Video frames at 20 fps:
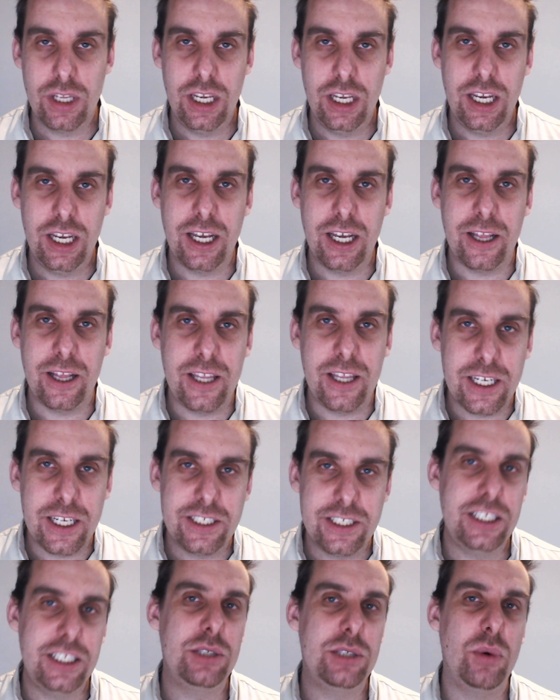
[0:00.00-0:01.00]
And this
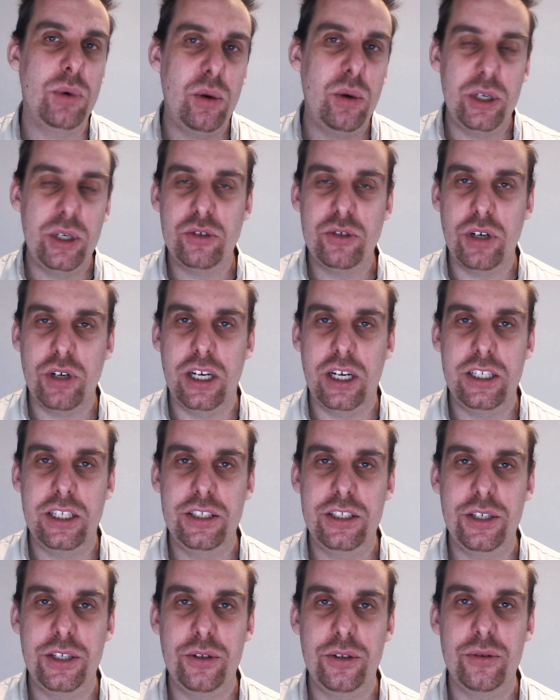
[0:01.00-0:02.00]
is what we're trying
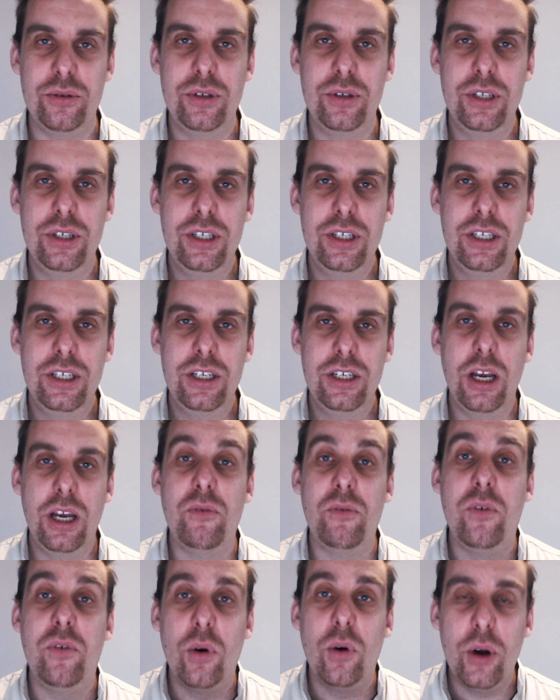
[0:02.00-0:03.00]
to
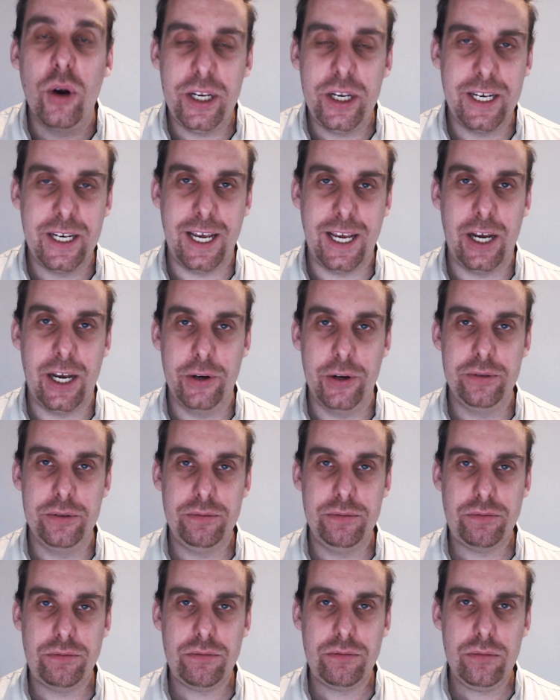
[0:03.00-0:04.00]
avoid now.
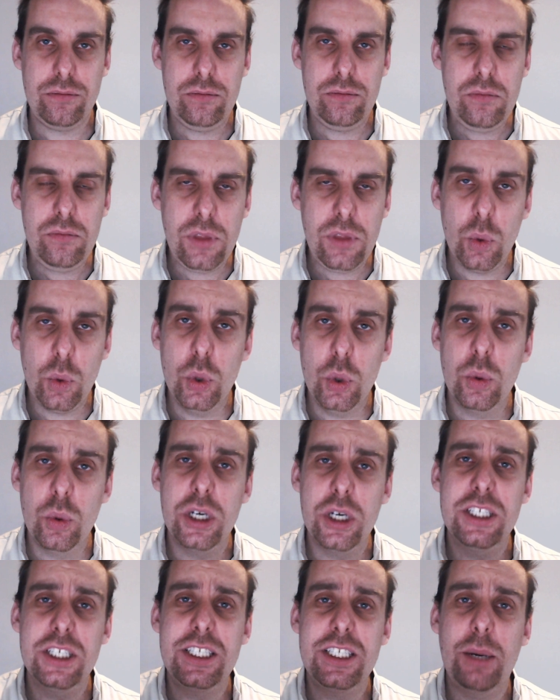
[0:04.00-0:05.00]
We want to
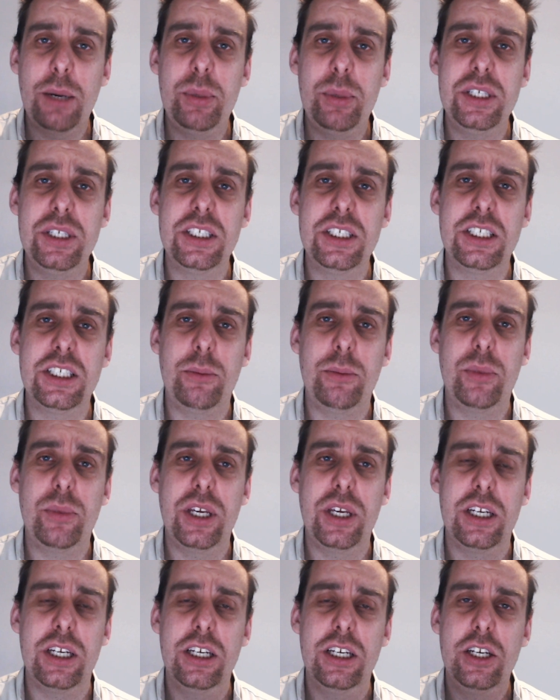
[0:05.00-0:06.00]
step into
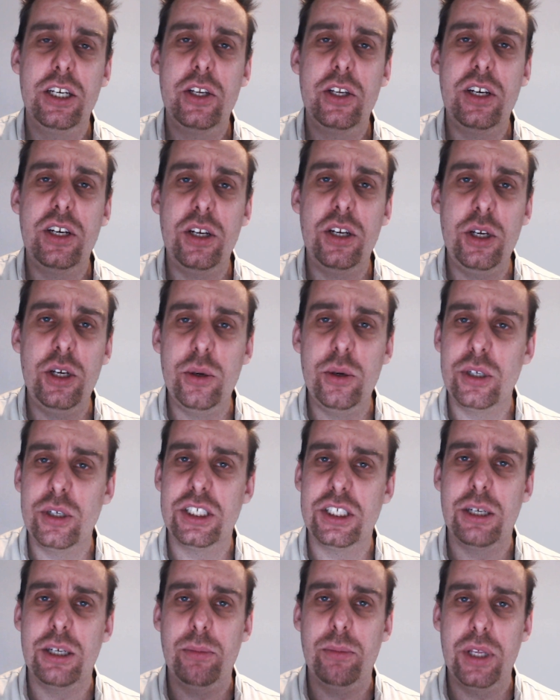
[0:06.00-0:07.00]
something new and
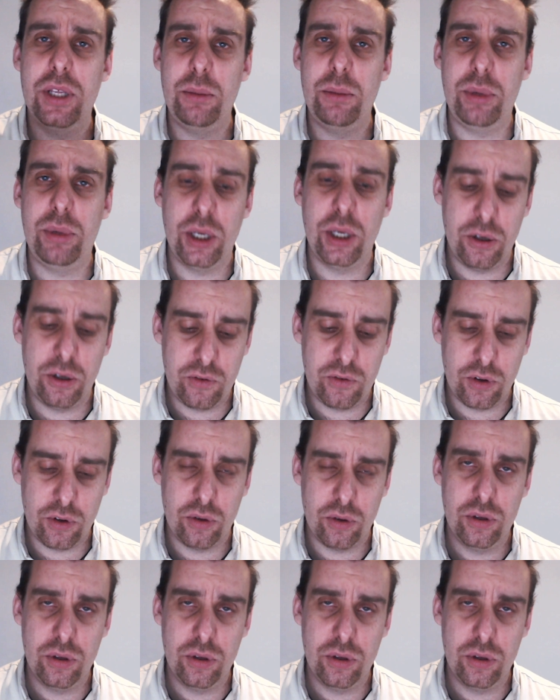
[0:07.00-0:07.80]
something beautiful,